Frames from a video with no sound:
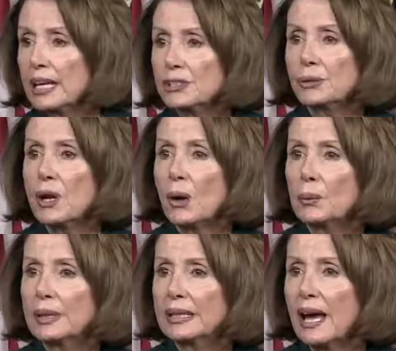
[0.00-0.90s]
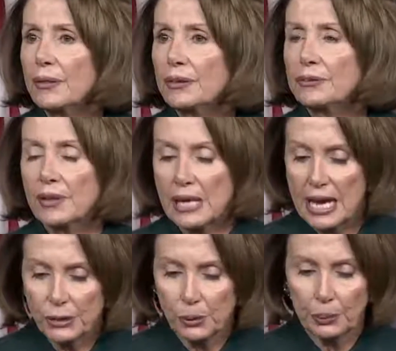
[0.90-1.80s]
As you know, we gathered for the
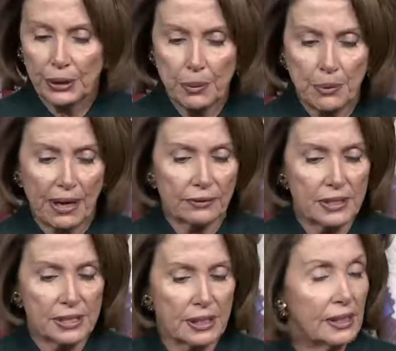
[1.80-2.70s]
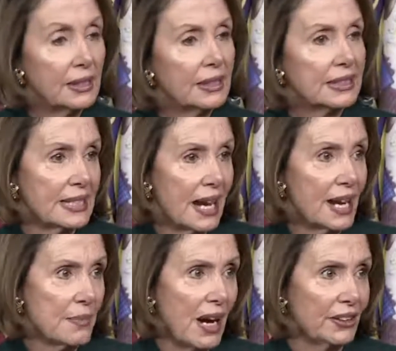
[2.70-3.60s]
National Prayer Breakfast, a
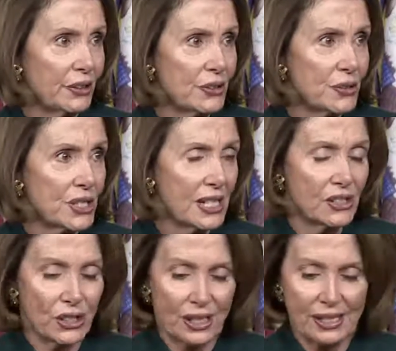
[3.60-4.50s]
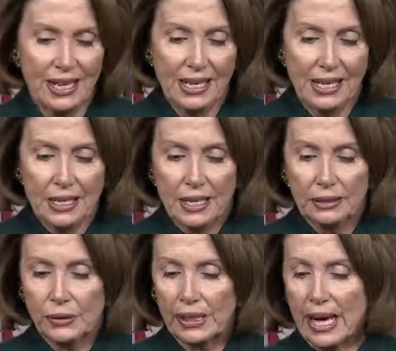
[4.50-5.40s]
time-honored tradition
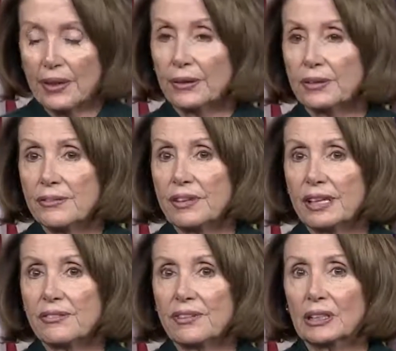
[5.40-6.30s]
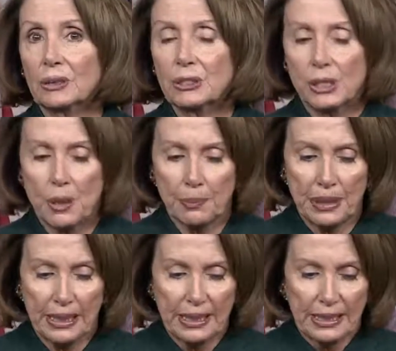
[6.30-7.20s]
to gather in faith, fellowship,
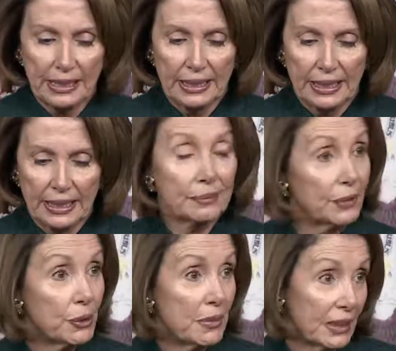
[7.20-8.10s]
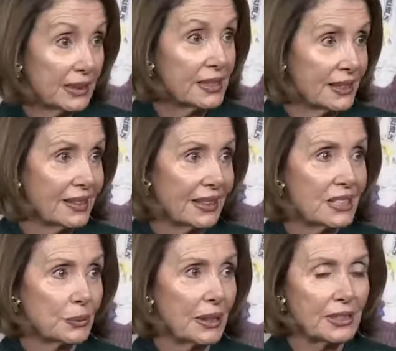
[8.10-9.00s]
and humility,
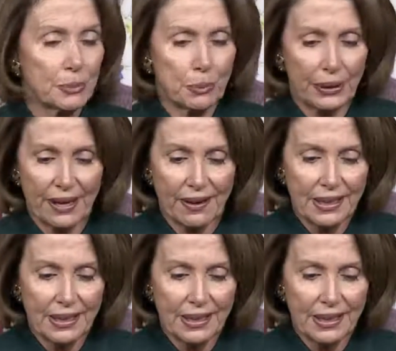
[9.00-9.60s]
as well as prayer.